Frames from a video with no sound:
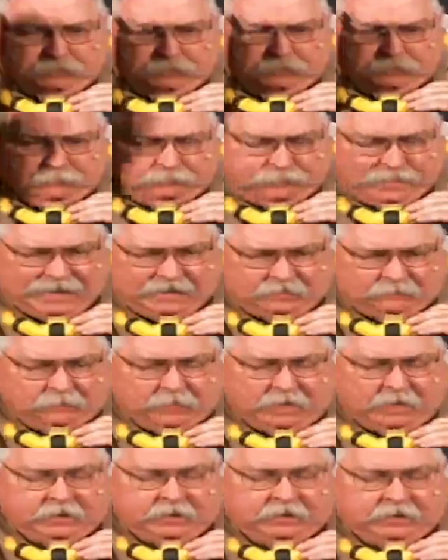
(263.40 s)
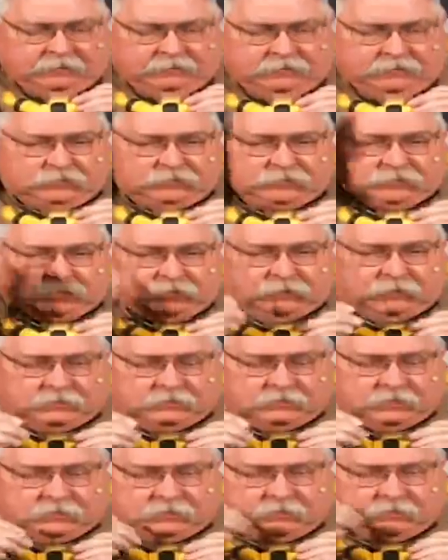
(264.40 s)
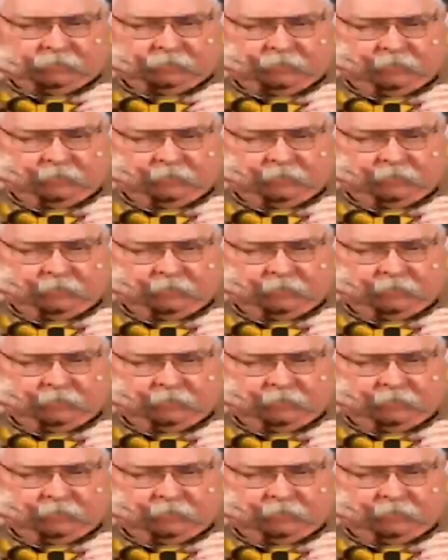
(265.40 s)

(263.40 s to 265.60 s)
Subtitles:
back behind you so that